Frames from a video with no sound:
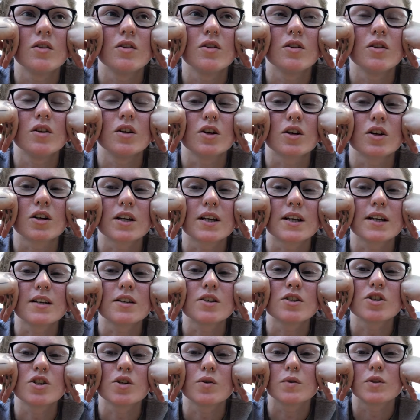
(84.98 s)

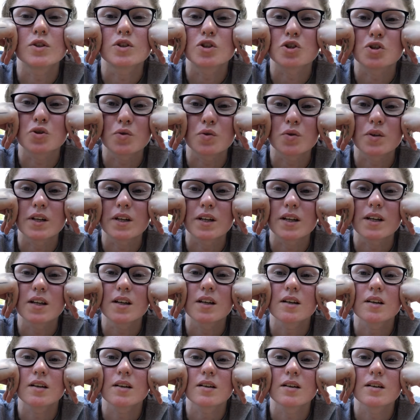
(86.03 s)
learning to enjoy
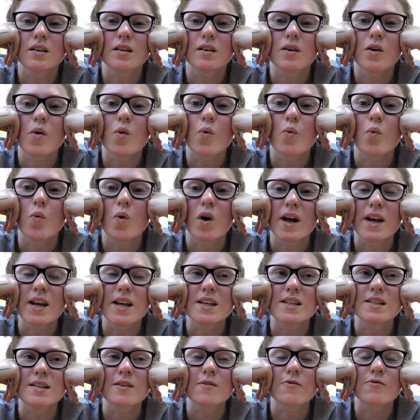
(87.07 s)
what
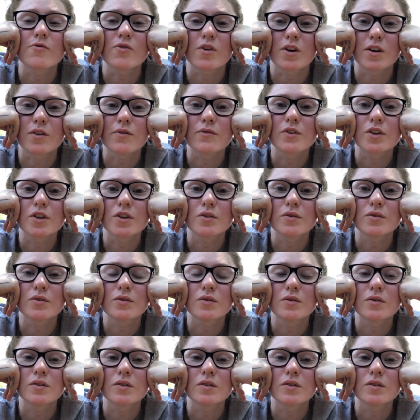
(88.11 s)
is in front of you.